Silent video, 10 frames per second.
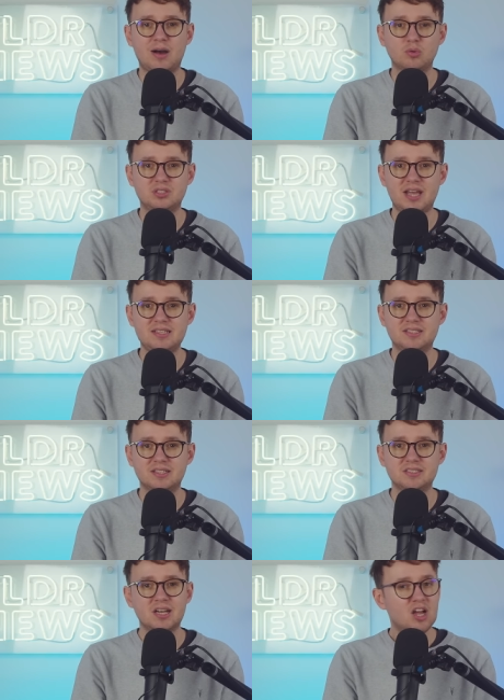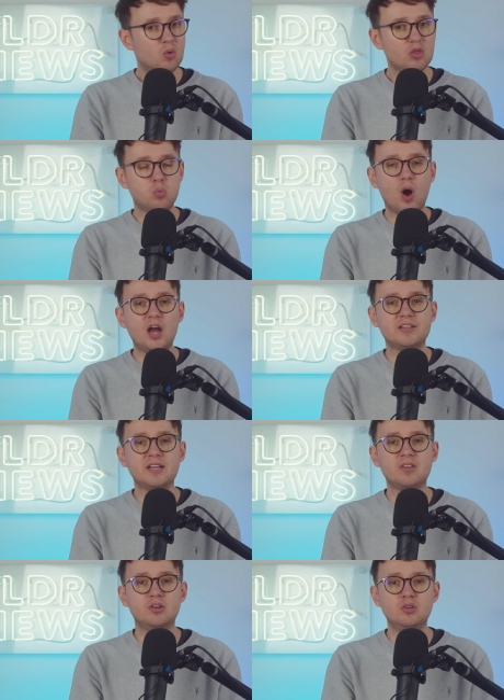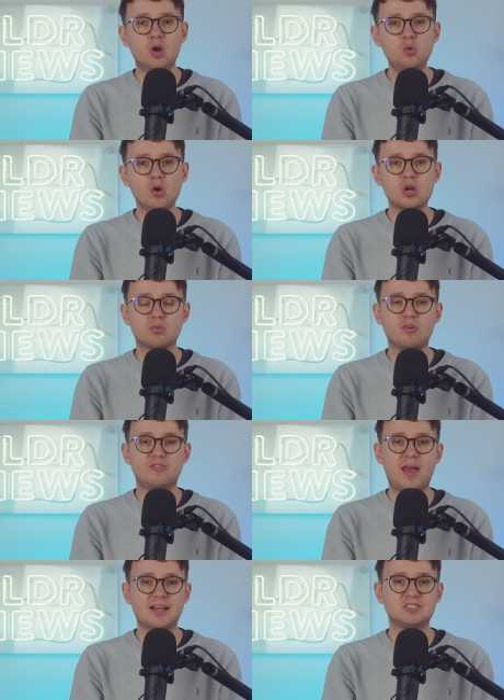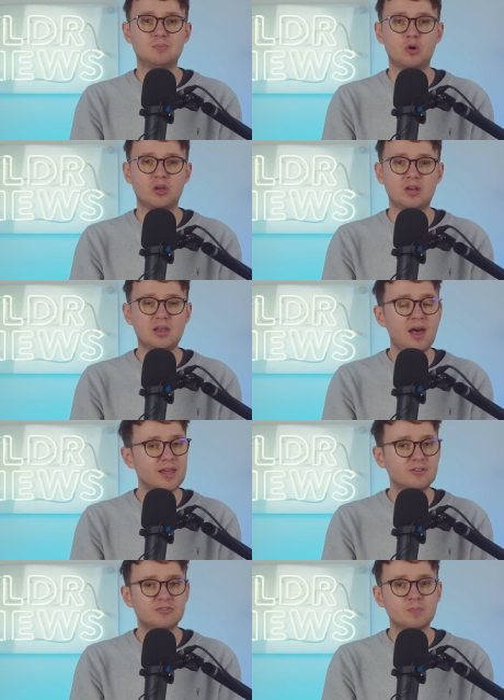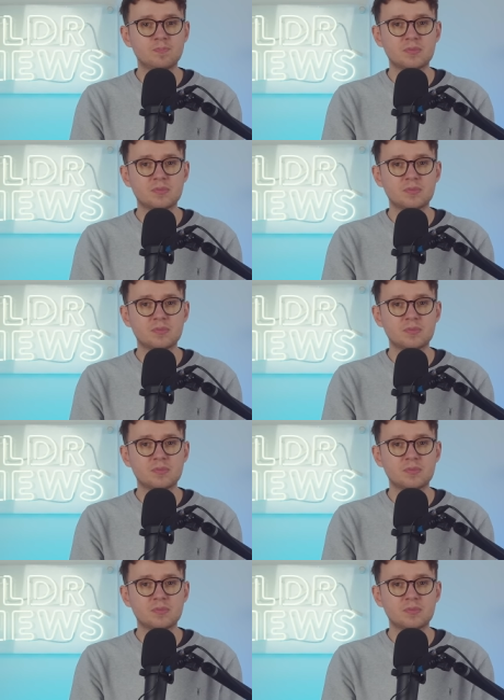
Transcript: outdated, with wording that no longer reflects modern life.